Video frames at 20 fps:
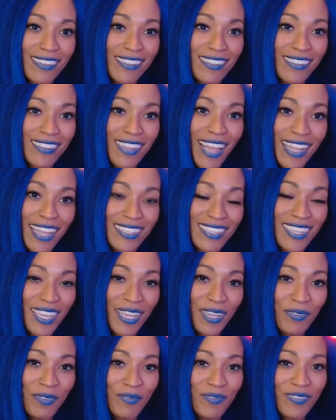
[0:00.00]
That's
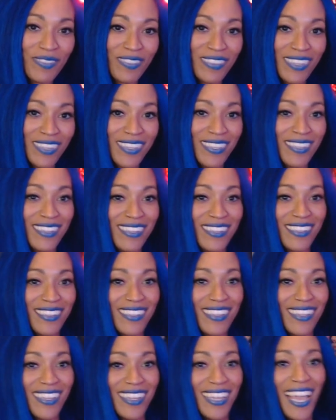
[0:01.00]
him.
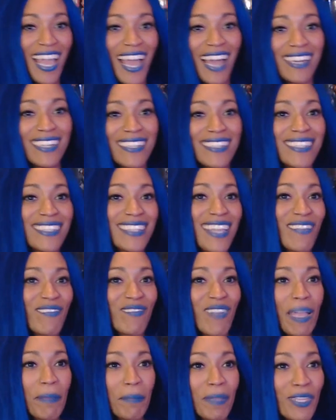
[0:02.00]
I didn't say
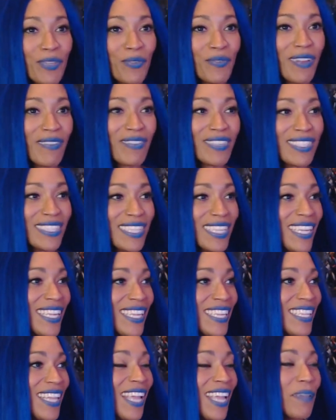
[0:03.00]
family you've never
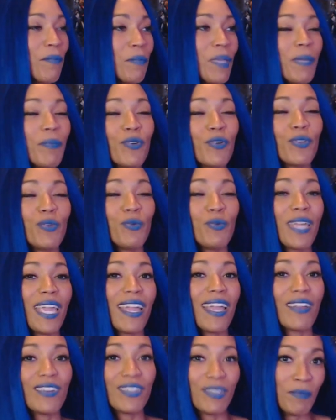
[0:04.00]
seen, like people you
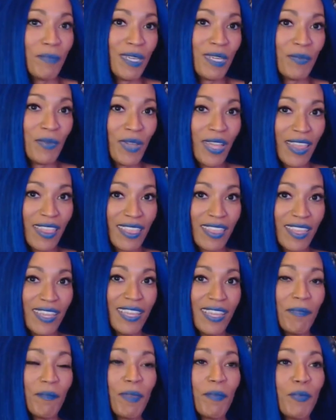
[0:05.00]
care to be with.
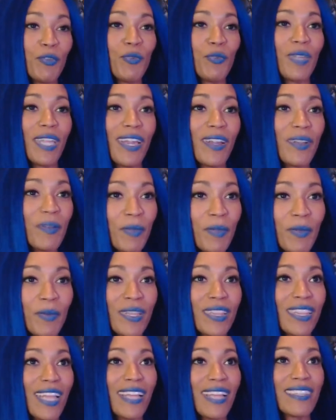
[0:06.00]
People you care to be with.
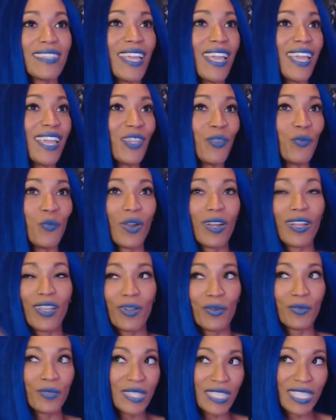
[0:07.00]
Not saying you want to
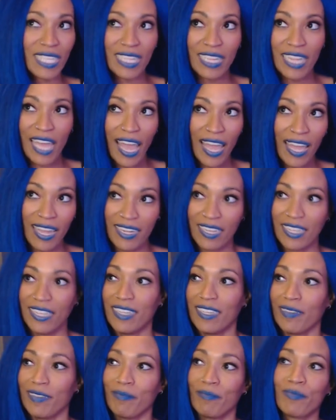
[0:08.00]
go see that
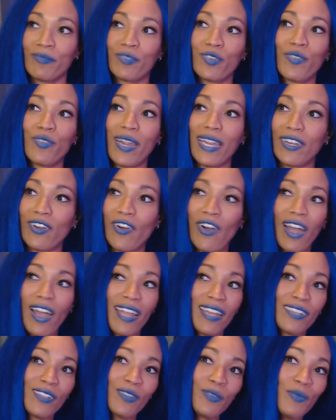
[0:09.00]
great
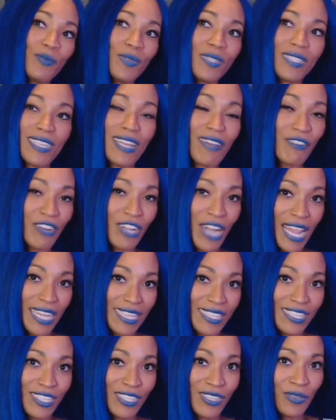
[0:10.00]
aunt who was never nice
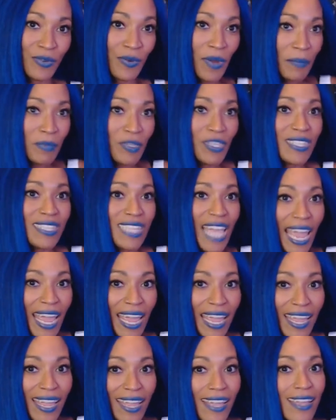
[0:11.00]
to you. I'm just
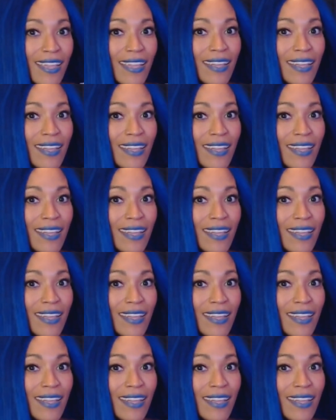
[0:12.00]
saying,